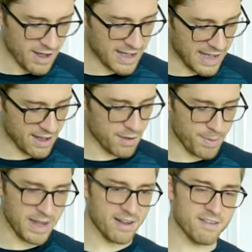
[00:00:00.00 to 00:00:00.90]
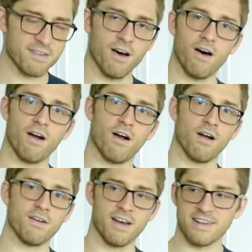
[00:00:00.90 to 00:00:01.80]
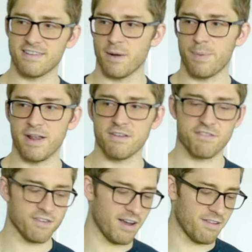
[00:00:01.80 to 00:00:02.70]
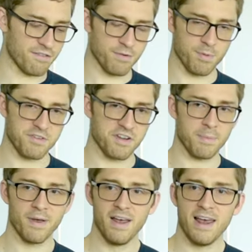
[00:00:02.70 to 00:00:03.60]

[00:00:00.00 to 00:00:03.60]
Canned beans are nice in a pinch. Uh, they're super cheap.